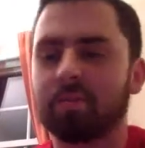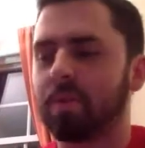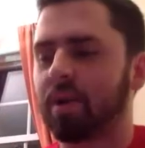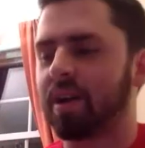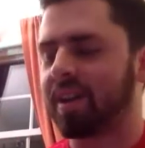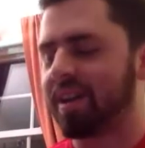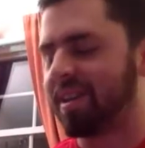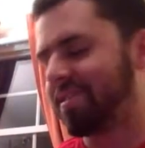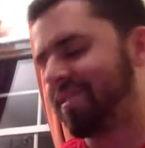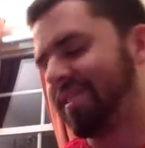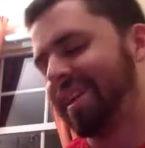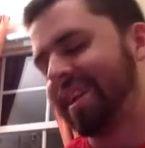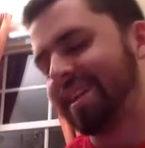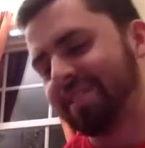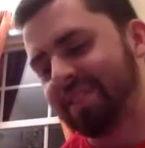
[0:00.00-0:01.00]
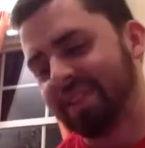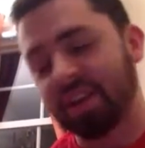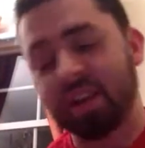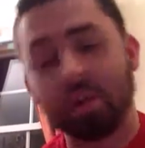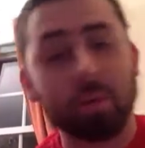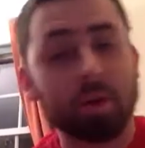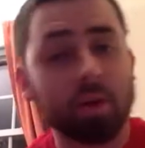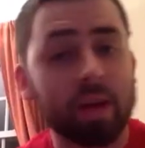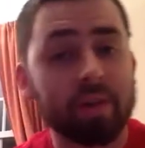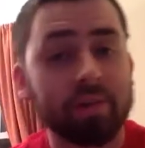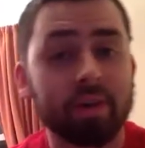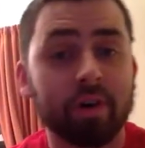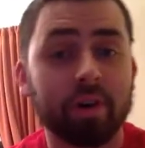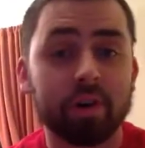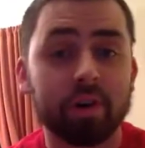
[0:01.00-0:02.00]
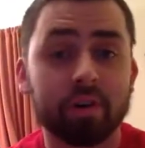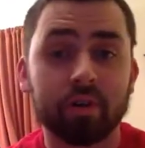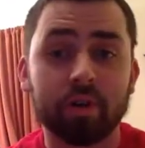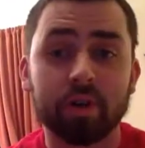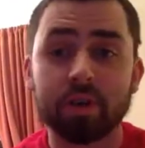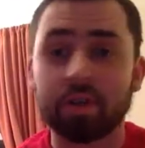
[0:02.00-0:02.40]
But it's really interesting. They put a lot of thought into it.